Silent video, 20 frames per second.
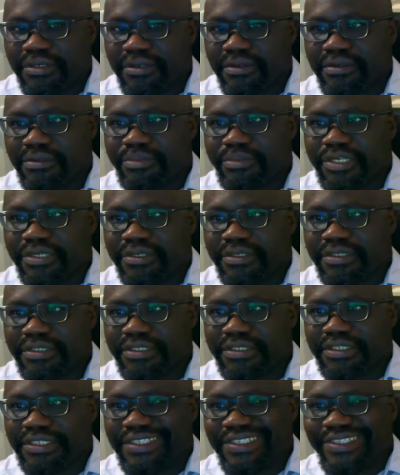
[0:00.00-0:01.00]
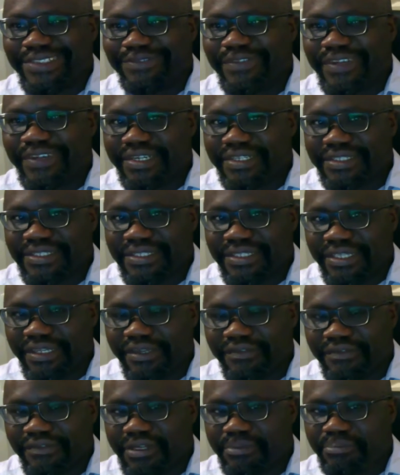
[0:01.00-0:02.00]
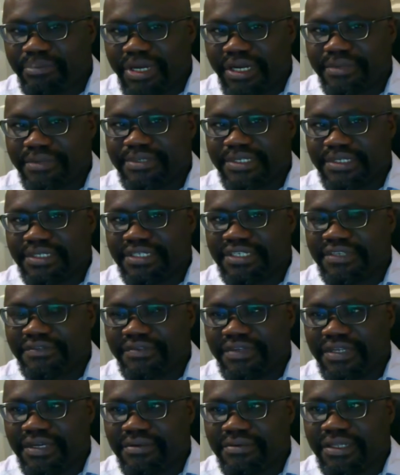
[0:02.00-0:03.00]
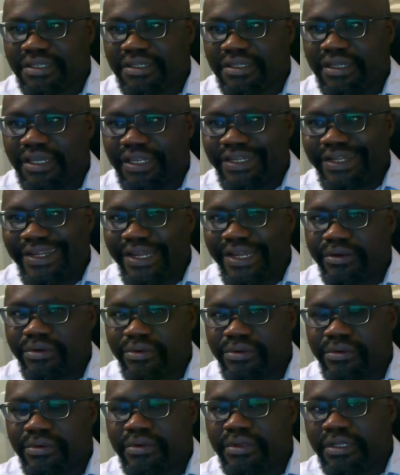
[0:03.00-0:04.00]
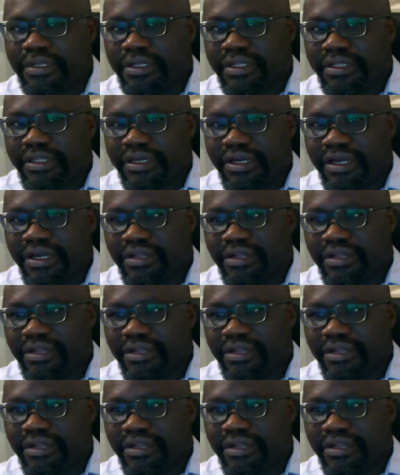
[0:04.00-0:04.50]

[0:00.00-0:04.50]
So because it's very stiff, the pipes are stiff now and narrow,